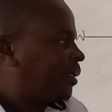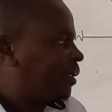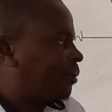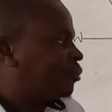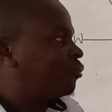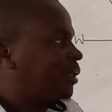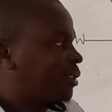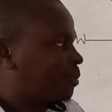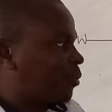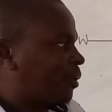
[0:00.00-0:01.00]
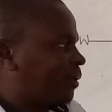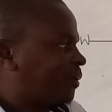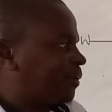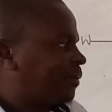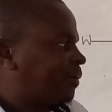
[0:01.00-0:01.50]
Which one is smaller?
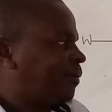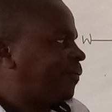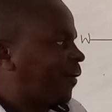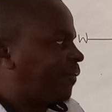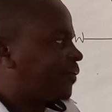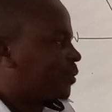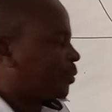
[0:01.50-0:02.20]
5 is